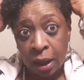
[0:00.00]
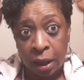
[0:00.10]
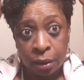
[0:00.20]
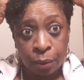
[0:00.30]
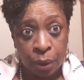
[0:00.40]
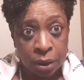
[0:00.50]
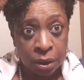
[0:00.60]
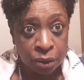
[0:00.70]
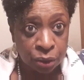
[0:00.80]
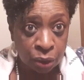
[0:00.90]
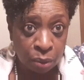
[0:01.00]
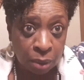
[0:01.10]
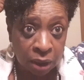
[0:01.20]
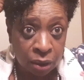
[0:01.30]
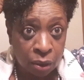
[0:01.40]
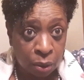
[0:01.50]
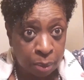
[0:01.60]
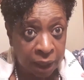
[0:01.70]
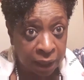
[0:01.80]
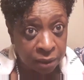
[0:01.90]
I don't want to disturb my curl
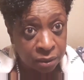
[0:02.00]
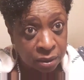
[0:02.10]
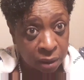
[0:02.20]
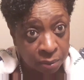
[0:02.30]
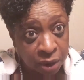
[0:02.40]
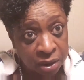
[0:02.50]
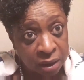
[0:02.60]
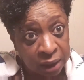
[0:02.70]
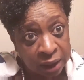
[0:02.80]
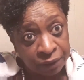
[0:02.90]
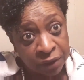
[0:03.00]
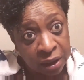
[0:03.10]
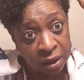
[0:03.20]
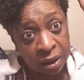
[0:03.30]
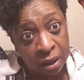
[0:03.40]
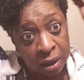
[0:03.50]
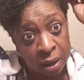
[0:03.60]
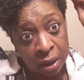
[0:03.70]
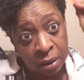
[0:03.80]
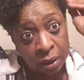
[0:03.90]
pattern, so I'm just lifting
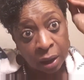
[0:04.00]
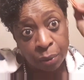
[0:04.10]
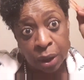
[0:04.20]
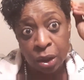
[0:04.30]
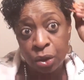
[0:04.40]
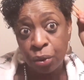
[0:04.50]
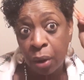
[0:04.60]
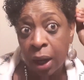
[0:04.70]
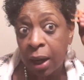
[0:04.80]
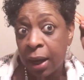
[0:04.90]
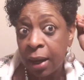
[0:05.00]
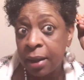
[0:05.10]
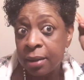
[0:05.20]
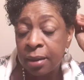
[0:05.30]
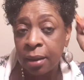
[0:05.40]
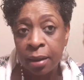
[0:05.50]
so that when it dries,